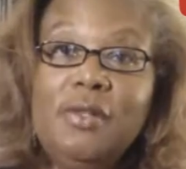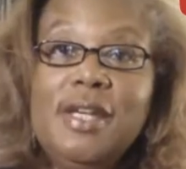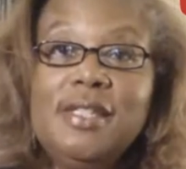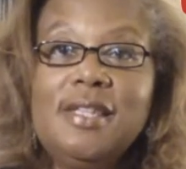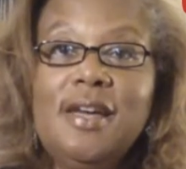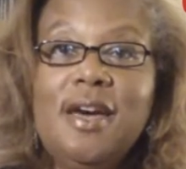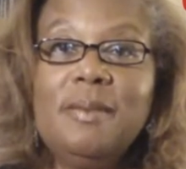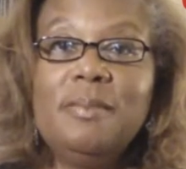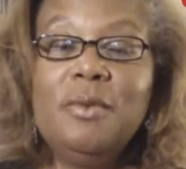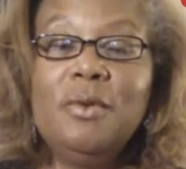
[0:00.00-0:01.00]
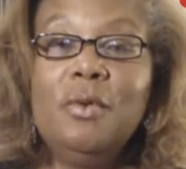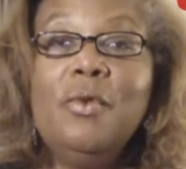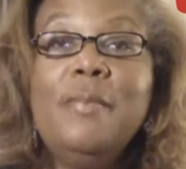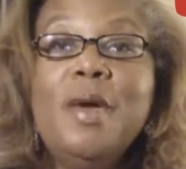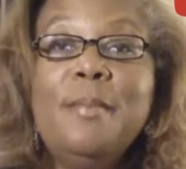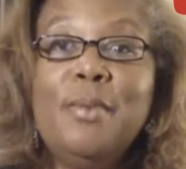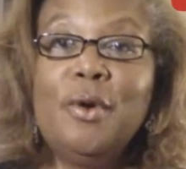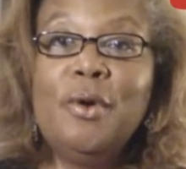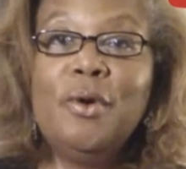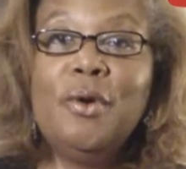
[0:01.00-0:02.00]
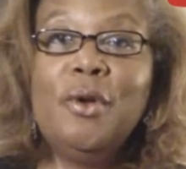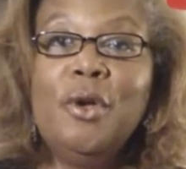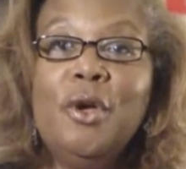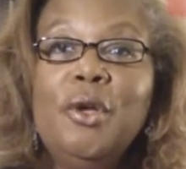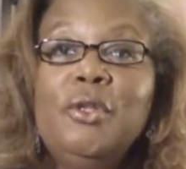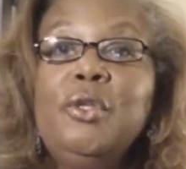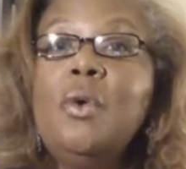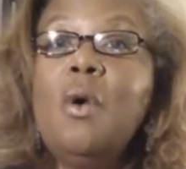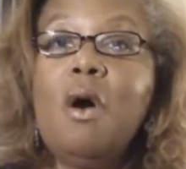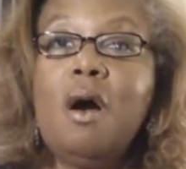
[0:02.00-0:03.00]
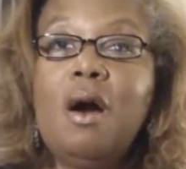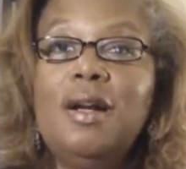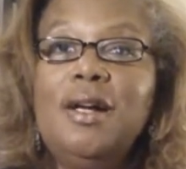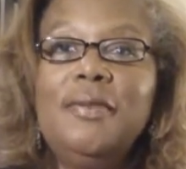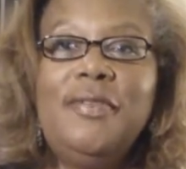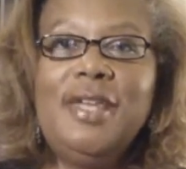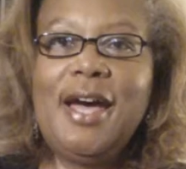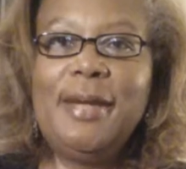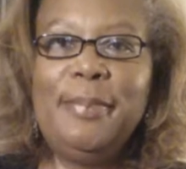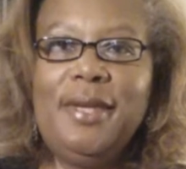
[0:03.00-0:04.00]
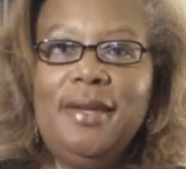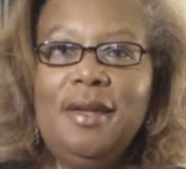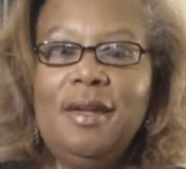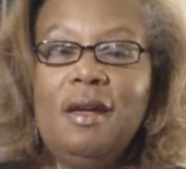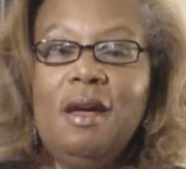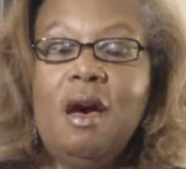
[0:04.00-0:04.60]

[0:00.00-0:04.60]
Until next time, remember, you are a VIP,